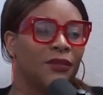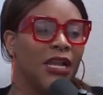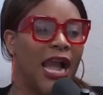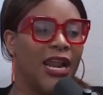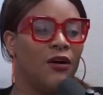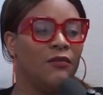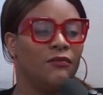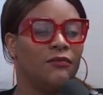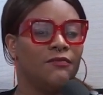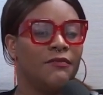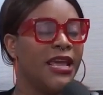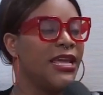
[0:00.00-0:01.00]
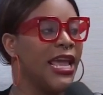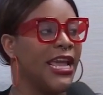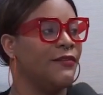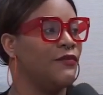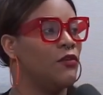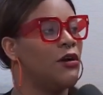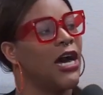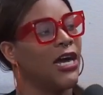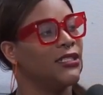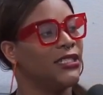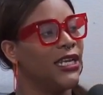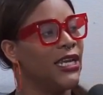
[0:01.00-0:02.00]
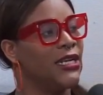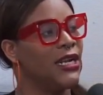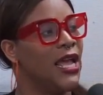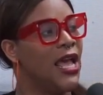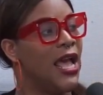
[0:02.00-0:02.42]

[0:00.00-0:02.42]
Yeah. I don't make hateful content.